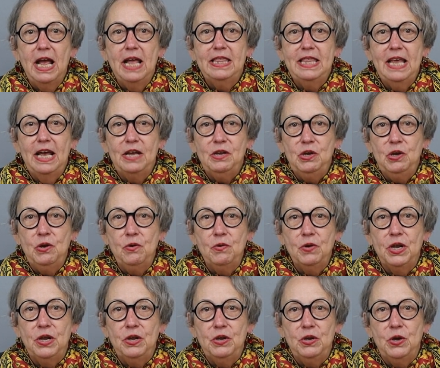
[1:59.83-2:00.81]
that you
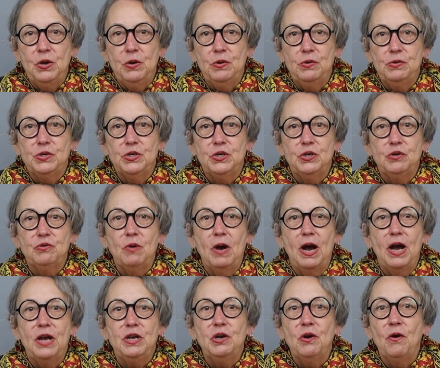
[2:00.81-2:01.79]
can use to
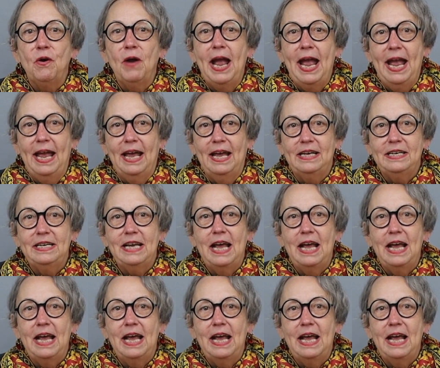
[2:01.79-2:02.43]
try your hand